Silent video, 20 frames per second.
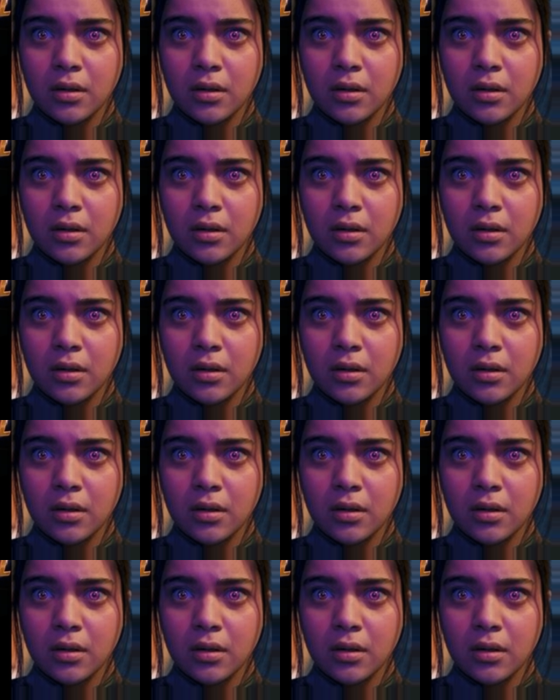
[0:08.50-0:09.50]

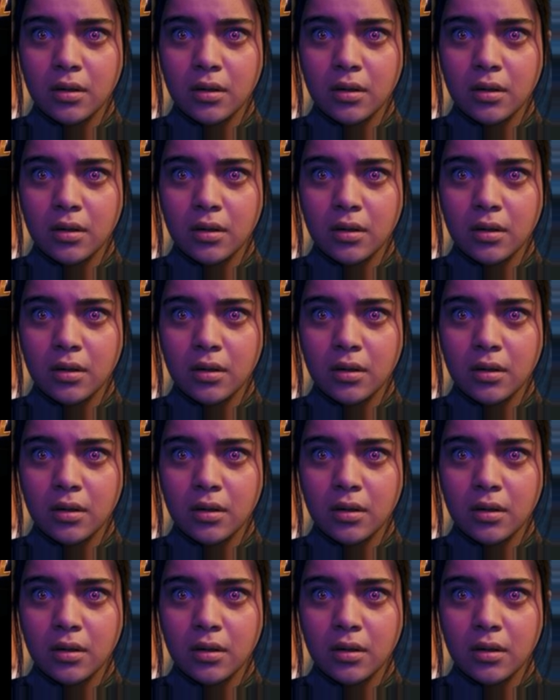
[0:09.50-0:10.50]

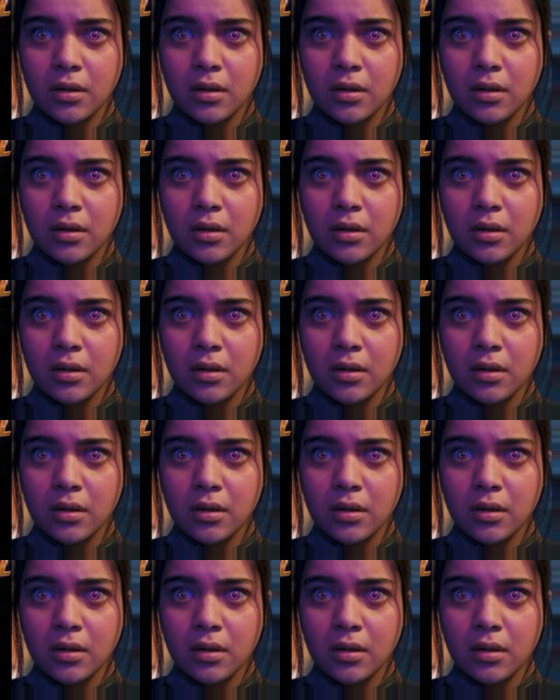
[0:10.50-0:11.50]

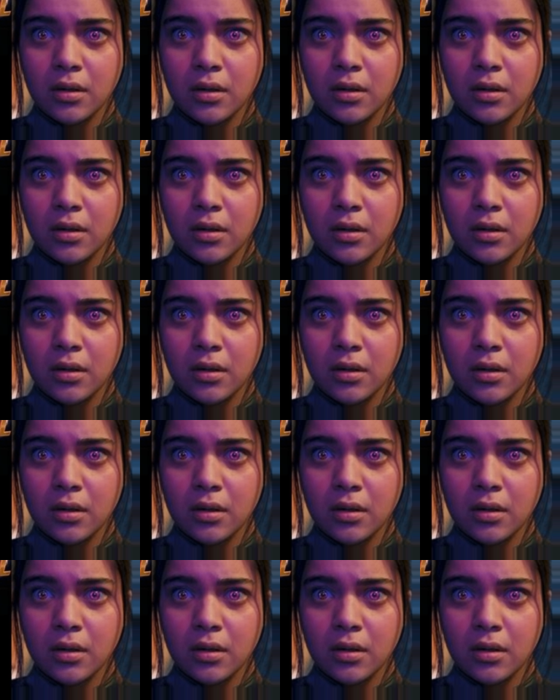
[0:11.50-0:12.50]

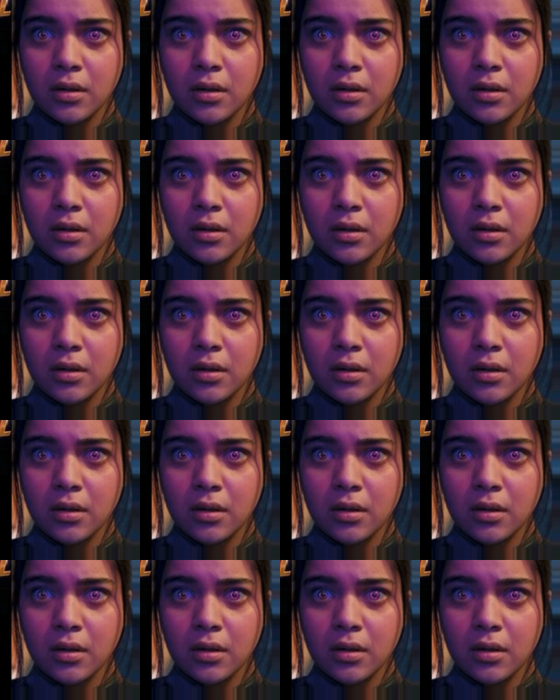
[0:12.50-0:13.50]

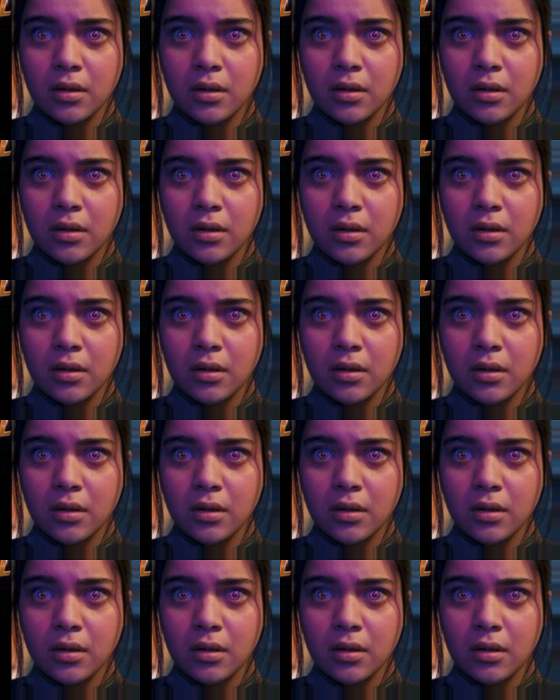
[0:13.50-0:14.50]

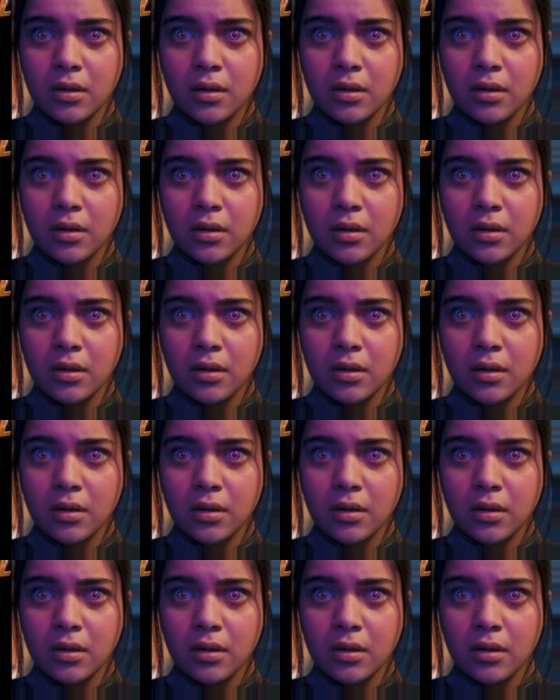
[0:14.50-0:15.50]

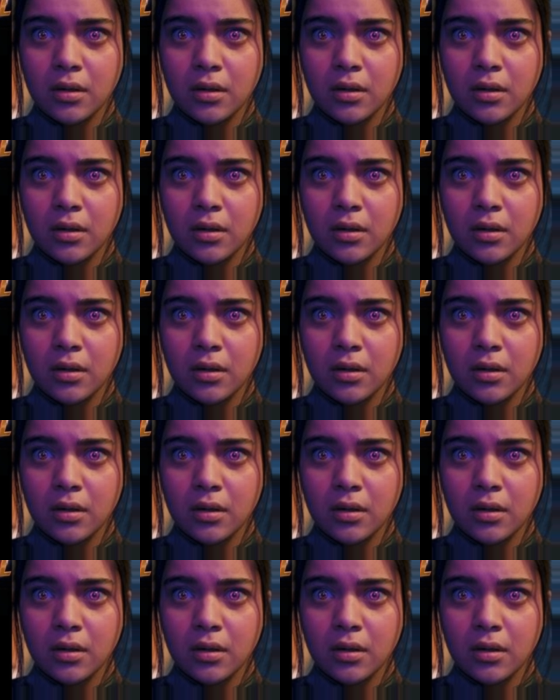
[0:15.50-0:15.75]
(no lip movement)